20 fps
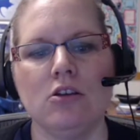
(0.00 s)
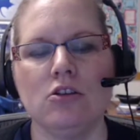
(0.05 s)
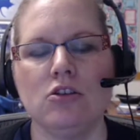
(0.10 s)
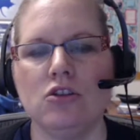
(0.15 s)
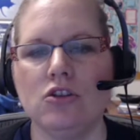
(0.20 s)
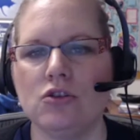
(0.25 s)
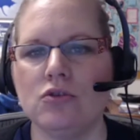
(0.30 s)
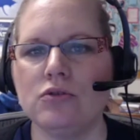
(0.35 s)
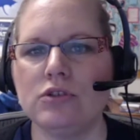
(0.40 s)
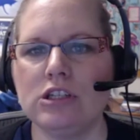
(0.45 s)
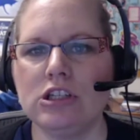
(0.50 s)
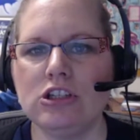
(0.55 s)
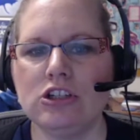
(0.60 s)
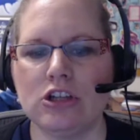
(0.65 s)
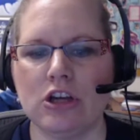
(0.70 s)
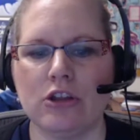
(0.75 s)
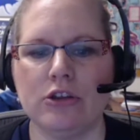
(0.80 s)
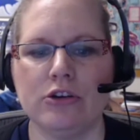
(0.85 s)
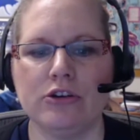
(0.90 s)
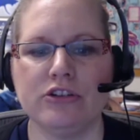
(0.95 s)
Use each
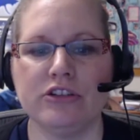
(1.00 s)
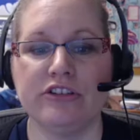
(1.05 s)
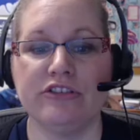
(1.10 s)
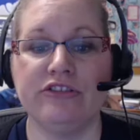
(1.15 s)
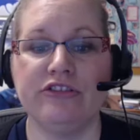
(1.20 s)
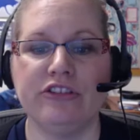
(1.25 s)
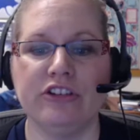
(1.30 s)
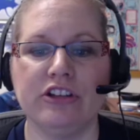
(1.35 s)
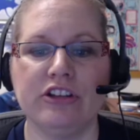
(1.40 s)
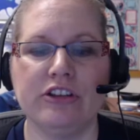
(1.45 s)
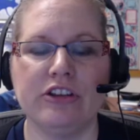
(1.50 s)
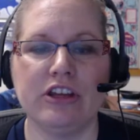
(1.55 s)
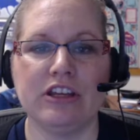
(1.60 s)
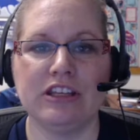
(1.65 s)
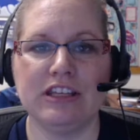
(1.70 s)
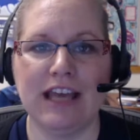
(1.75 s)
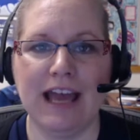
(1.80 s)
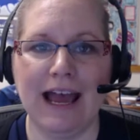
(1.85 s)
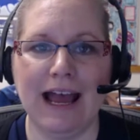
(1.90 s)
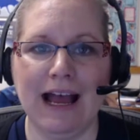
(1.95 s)
other to fill in the
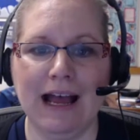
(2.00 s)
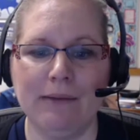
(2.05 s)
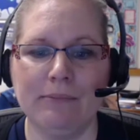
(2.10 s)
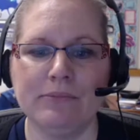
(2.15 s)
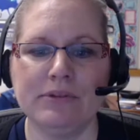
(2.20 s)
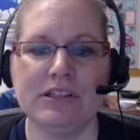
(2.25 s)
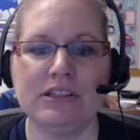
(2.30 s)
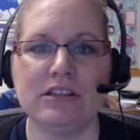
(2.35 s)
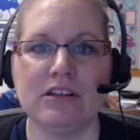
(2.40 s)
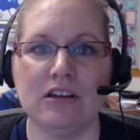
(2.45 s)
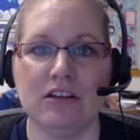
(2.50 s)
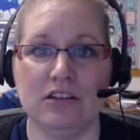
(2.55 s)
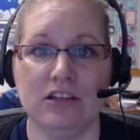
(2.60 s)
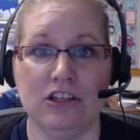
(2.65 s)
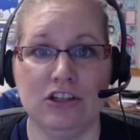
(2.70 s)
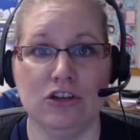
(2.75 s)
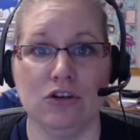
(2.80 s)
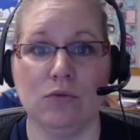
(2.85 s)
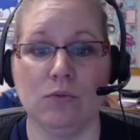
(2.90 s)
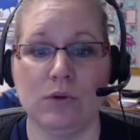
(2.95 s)
gaps
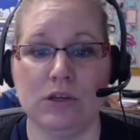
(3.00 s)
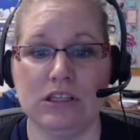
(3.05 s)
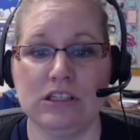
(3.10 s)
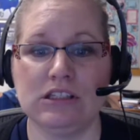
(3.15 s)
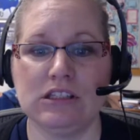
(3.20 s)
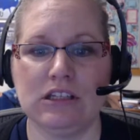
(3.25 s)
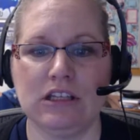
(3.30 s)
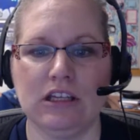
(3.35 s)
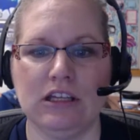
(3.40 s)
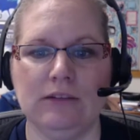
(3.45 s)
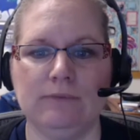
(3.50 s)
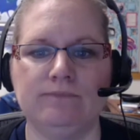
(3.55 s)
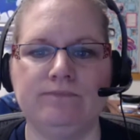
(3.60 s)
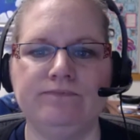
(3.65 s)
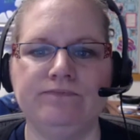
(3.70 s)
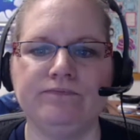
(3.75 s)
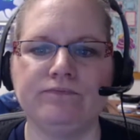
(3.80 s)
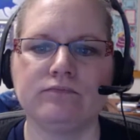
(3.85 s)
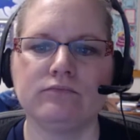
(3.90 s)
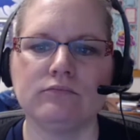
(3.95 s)
in your reasoning.
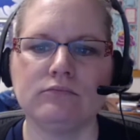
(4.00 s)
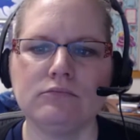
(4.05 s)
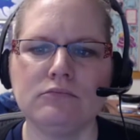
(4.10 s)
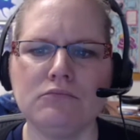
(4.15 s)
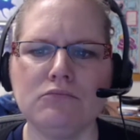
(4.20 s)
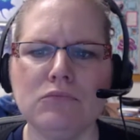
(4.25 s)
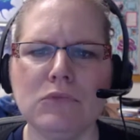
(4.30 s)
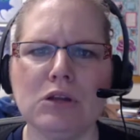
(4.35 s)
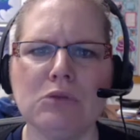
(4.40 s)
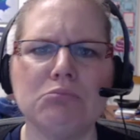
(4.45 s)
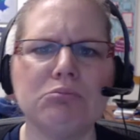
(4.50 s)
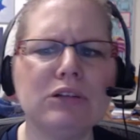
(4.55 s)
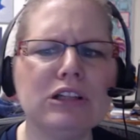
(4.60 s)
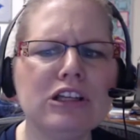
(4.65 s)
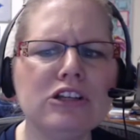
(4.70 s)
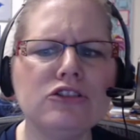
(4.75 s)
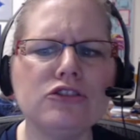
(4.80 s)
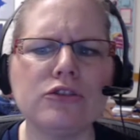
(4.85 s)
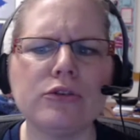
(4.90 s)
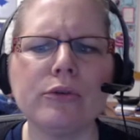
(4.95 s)

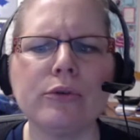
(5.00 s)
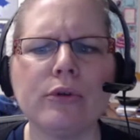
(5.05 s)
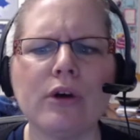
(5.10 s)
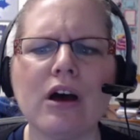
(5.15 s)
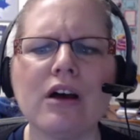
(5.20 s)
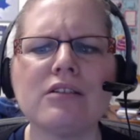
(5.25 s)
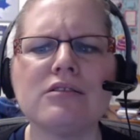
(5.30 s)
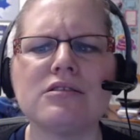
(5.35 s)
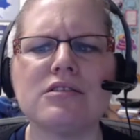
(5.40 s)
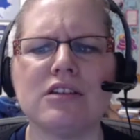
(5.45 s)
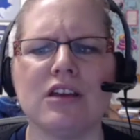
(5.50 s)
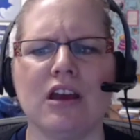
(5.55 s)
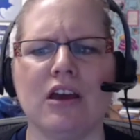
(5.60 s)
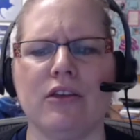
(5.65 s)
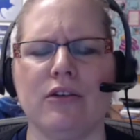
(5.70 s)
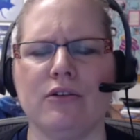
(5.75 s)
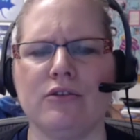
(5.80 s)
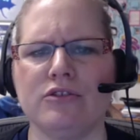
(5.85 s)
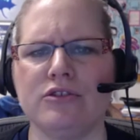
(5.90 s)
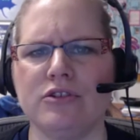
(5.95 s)
Blend your thoughts
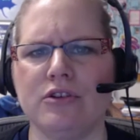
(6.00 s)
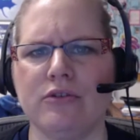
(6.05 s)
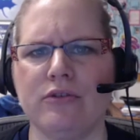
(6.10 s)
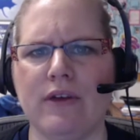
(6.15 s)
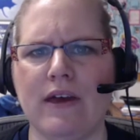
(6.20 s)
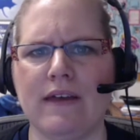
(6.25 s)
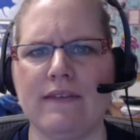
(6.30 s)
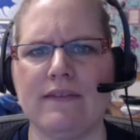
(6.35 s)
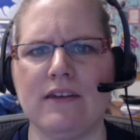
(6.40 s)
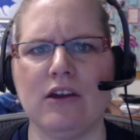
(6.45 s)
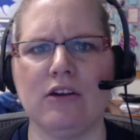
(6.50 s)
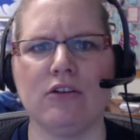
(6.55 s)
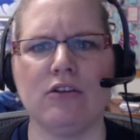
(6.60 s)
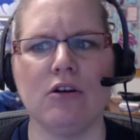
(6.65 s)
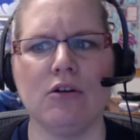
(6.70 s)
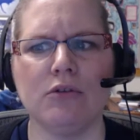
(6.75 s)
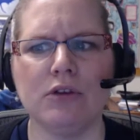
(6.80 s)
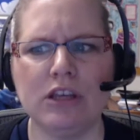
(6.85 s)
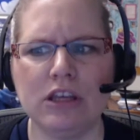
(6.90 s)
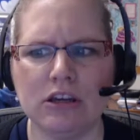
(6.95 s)
together so that they're
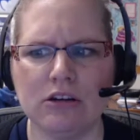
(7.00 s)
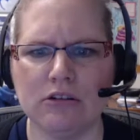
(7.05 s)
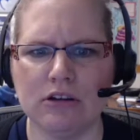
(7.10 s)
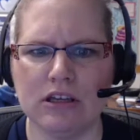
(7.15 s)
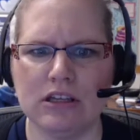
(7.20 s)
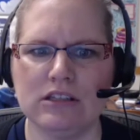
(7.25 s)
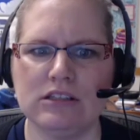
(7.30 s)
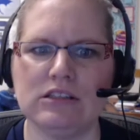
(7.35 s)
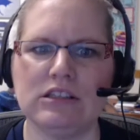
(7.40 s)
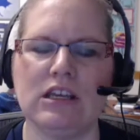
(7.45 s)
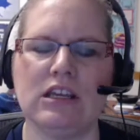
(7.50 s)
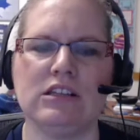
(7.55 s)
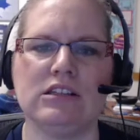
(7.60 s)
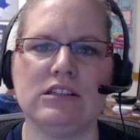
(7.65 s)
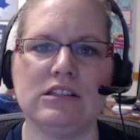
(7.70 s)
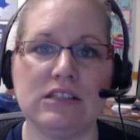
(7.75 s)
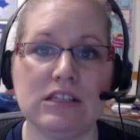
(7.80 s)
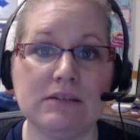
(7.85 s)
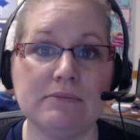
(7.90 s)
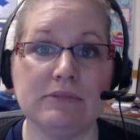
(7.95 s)
coherent and
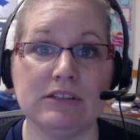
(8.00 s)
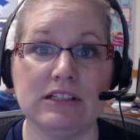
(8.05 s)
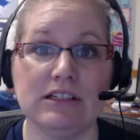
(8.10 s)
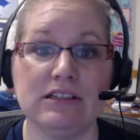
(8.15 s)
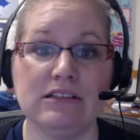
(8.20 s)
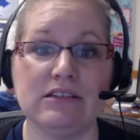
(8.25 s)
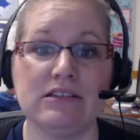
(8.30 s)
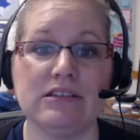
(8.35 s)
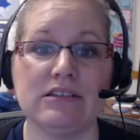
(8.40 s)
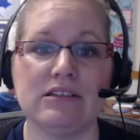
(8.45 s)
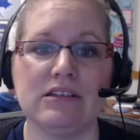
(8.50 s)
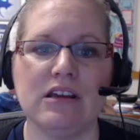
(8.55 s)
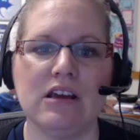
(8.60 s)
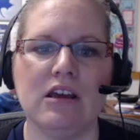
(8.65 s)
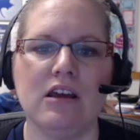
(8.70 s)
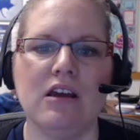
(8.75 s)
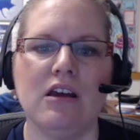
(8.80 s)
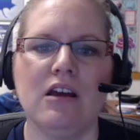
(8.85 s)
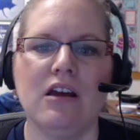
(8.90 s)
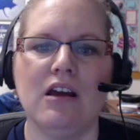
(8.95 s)
seamless.
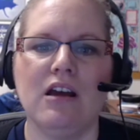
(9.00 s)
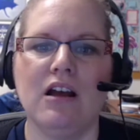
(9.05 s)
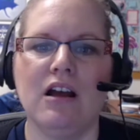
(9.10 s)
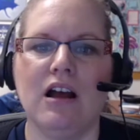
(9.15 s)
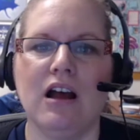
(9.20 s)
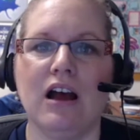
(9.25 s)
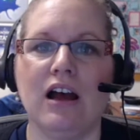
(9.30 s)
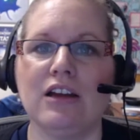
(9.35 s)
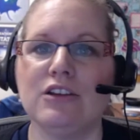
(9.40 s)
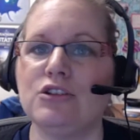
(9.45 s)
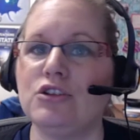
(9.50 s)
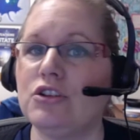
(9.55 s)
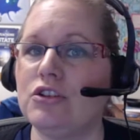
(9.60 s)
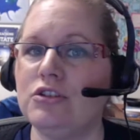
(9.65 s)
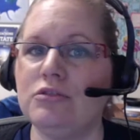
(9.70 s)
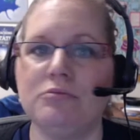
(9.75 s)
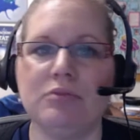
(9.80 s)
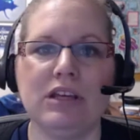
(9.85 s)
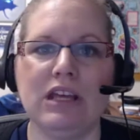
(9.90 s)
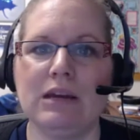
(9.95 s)
I
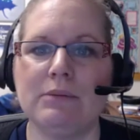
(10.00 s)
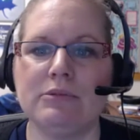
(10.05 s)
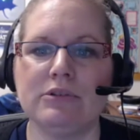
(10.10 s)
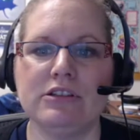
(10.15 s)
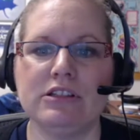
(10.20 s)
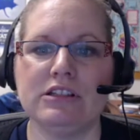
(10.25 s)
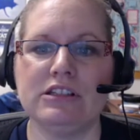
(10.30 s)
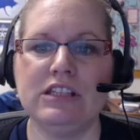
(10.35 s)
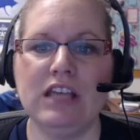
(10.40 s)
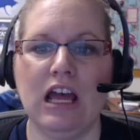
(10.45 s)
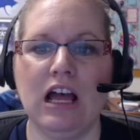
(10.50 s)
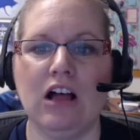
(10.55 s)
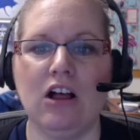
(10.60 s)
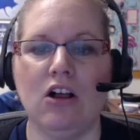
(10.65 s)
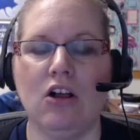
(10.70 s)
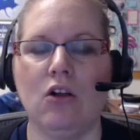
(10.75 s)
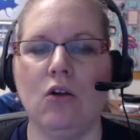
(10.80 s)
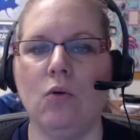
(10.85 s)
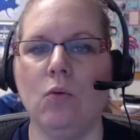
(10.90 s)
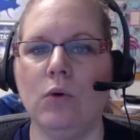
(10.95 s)
shouldn't be able to
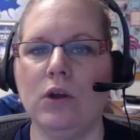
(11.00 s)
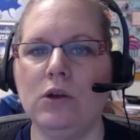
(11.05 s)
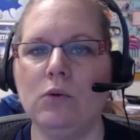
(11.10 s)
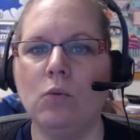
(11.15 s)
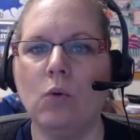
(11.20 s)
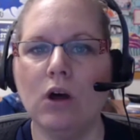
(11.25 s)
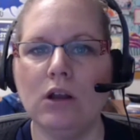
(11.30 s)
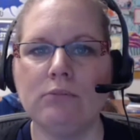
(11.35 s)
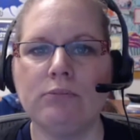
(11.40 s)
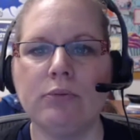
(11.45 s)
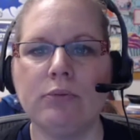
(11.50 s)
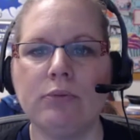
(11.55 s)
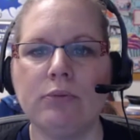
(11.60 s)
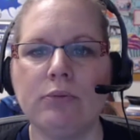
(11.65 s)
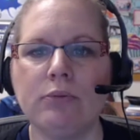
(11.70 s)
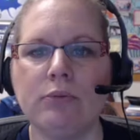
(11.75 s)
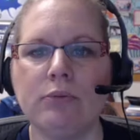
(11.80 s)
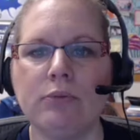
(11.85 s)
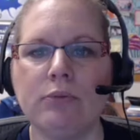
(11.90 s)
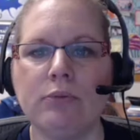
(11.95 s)
tell when one
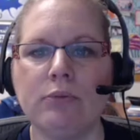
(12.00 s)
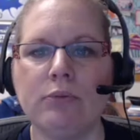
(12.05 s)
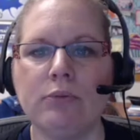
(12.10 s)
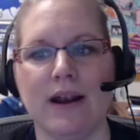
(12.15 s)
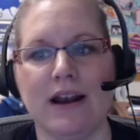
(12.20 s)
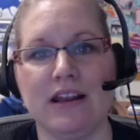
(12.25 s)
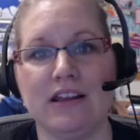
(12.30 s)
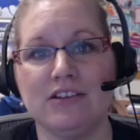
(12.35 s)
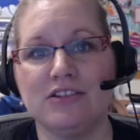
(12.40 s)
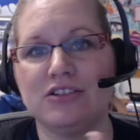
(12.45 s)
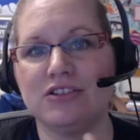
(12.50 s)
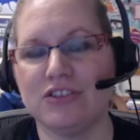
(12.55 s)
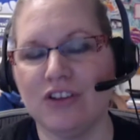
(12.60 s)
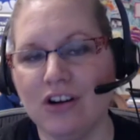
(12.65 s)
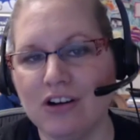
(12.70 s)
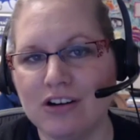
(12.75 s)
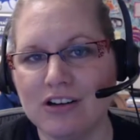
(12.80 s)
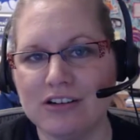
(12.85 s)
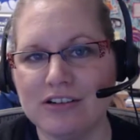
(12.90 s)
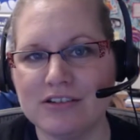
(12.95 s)
person's writing
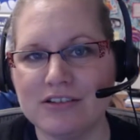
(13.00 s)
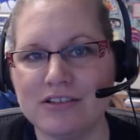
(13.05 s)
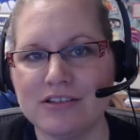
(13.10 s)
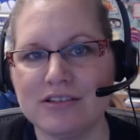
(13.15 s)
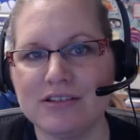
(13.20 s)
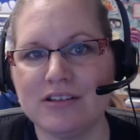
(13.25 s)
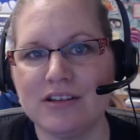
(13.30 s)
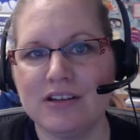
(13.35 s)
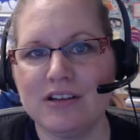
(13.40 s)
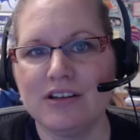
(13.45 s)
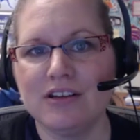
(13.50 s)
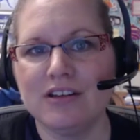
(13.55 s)
starts